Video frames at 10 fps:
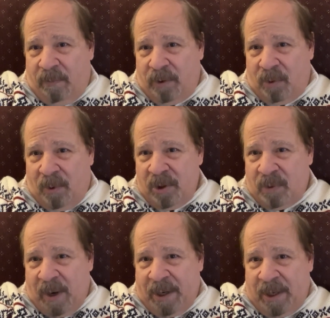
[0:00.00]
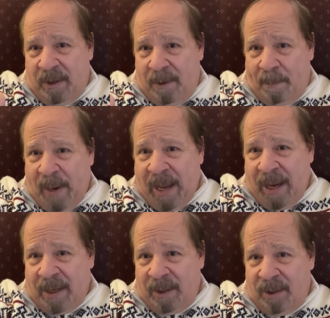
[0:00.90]
towards red and a little
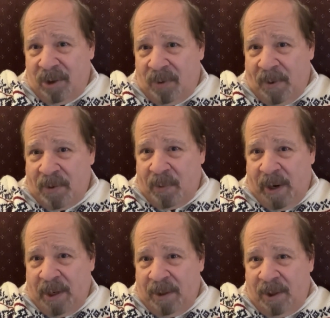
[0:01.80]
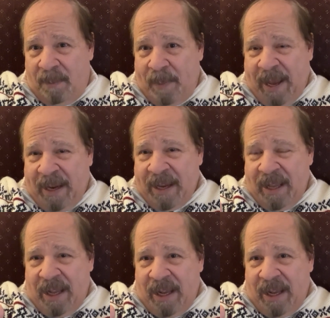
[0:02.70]
back, a little towards red, a little back.